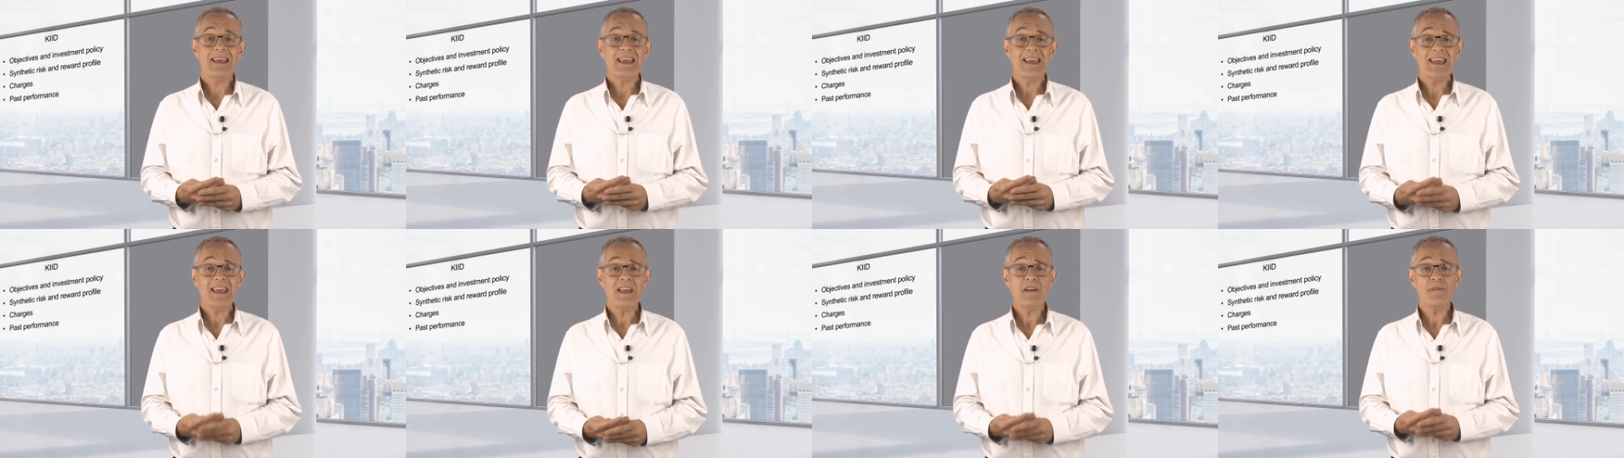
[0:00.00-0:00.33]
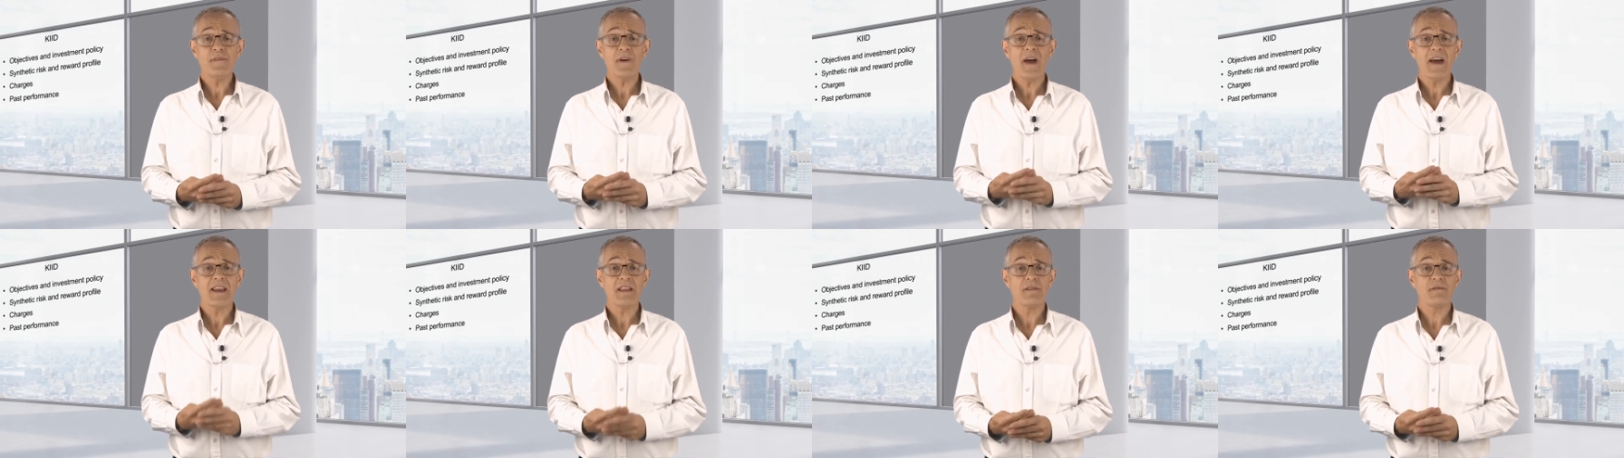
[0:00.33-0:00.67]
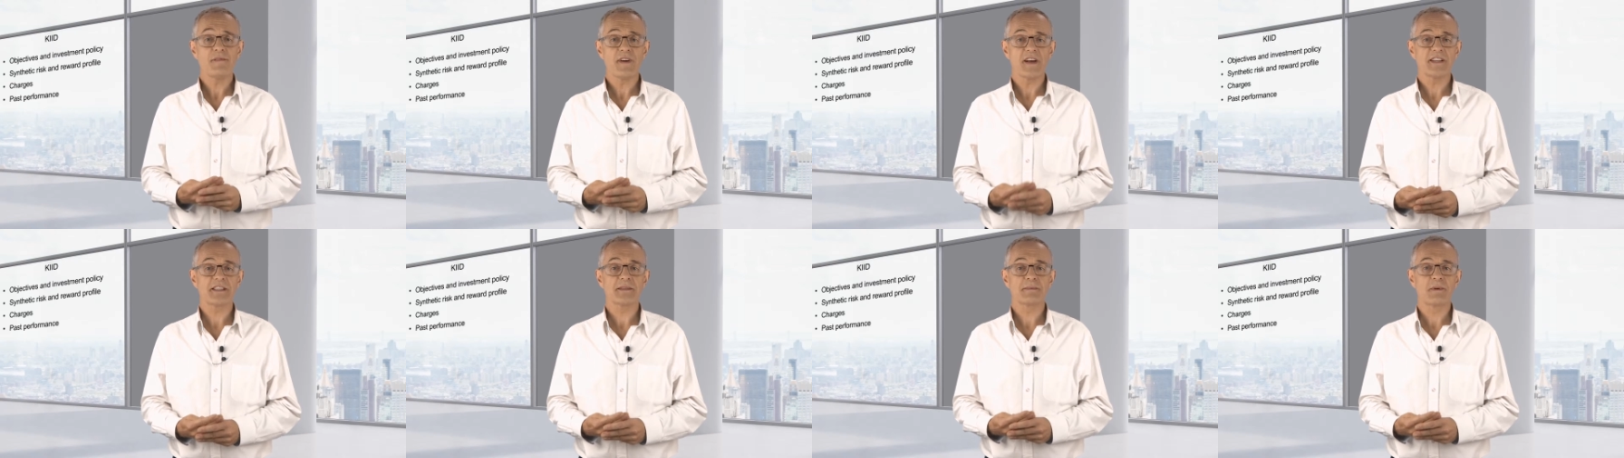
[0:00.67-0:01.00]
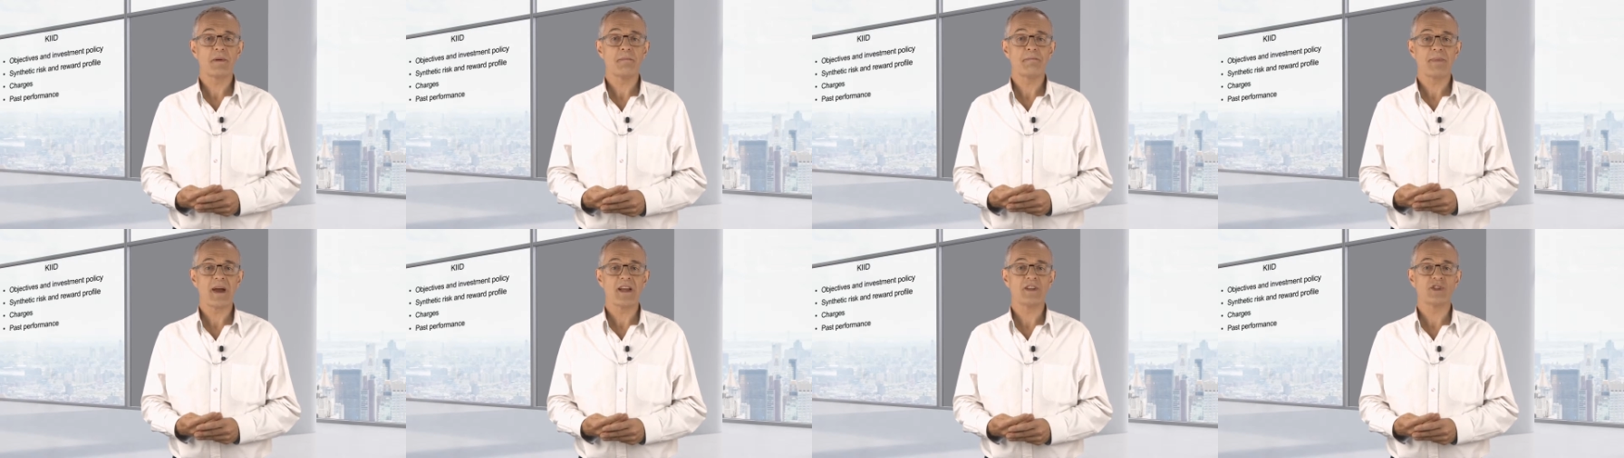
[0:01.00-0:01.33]
If an
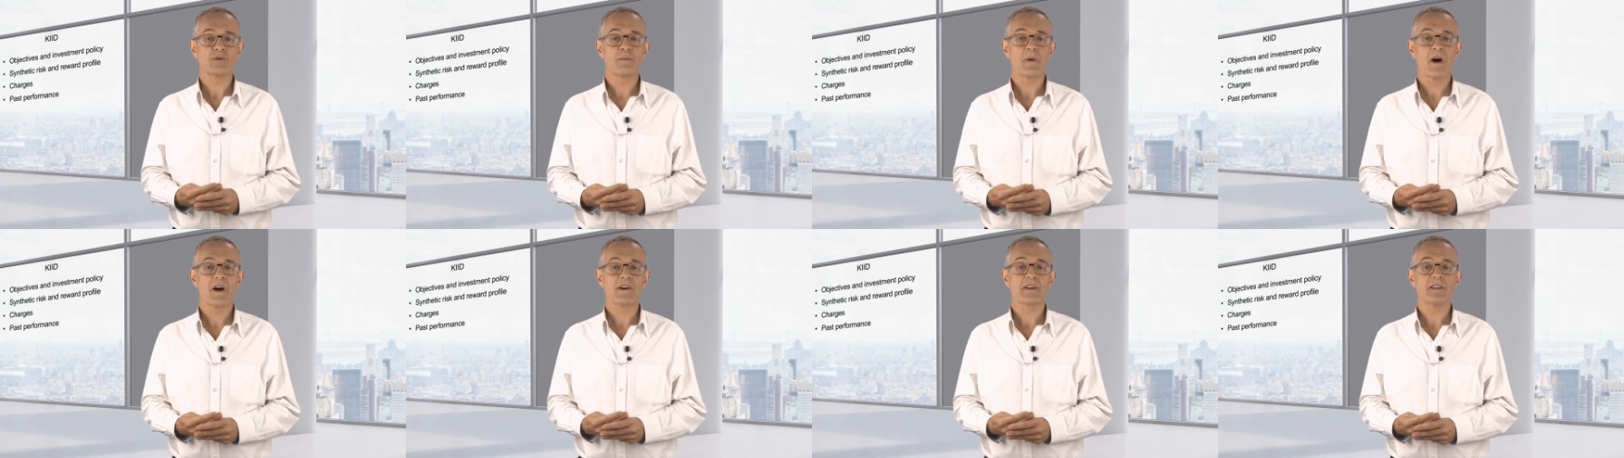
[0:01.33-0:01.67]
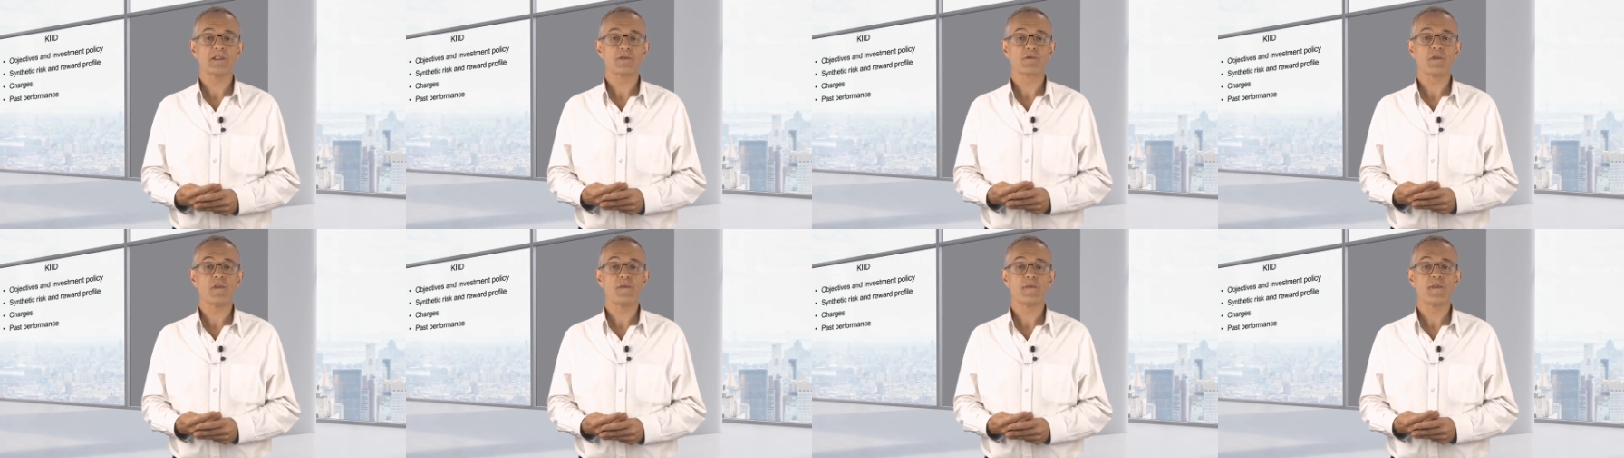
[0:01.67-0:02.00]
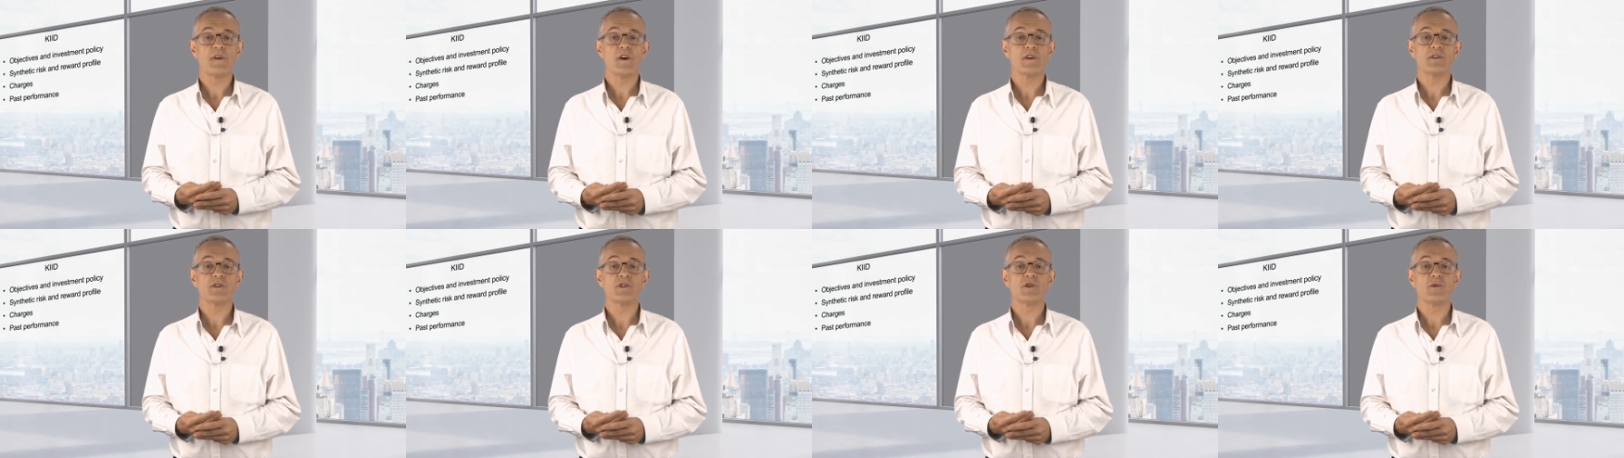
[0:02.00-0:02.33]
investment benchmark is referred